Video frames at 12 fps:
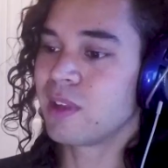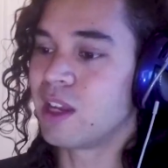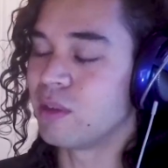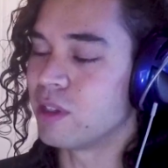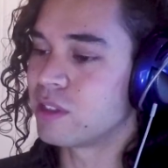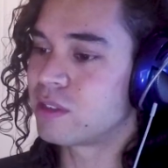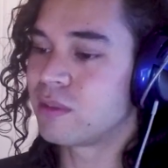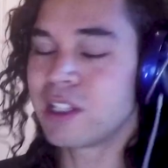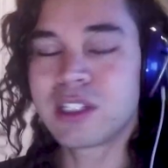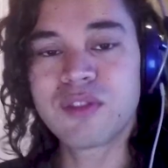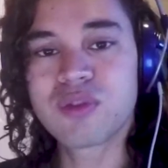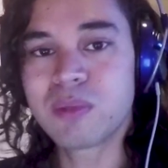Anyways, that's
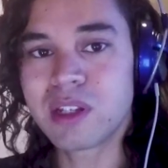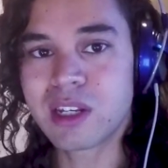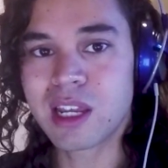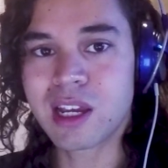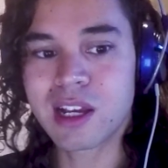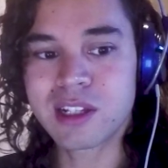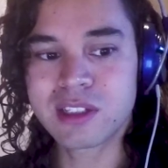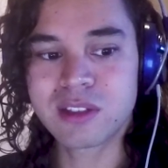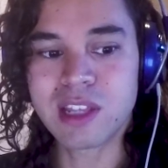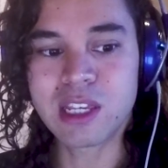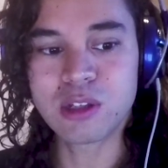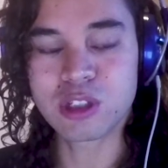it for me today, guys.
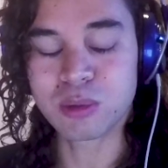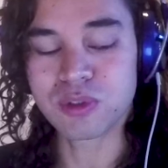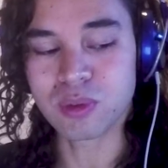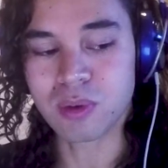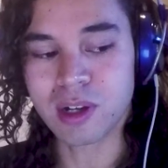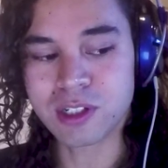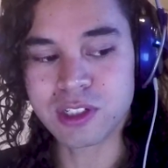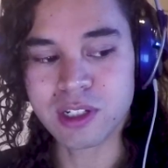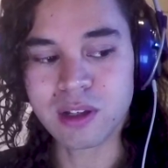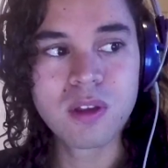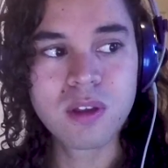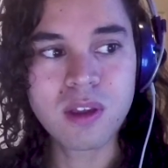Thank you so much for
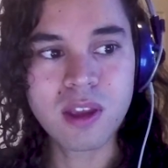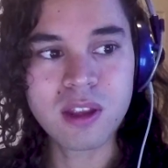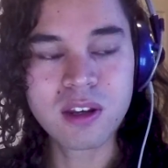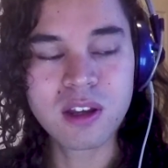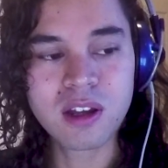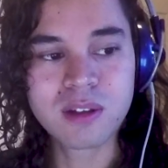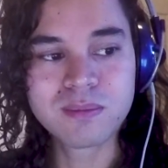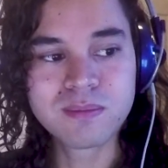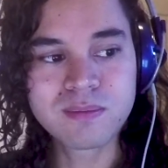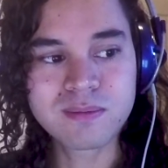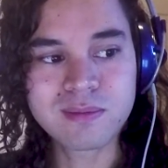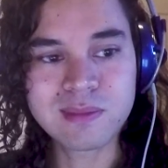watching, and
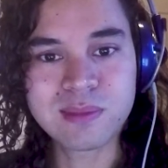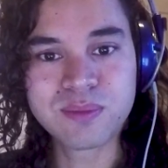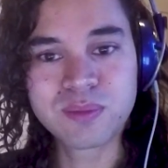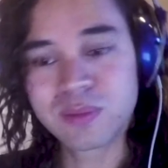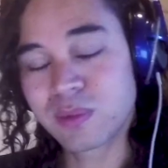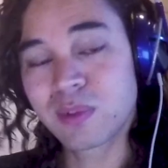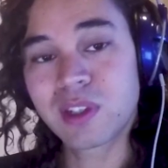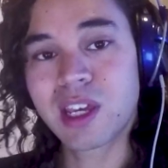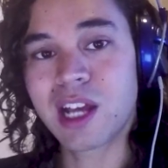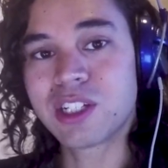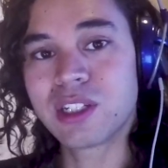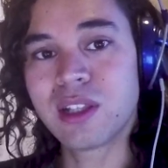
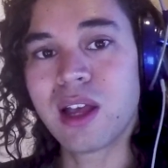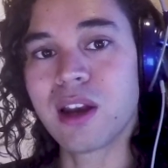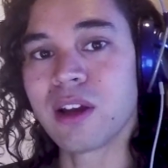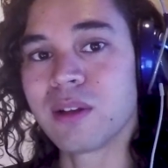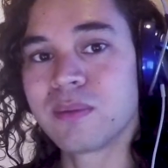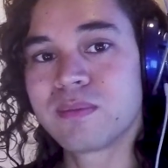catch you later.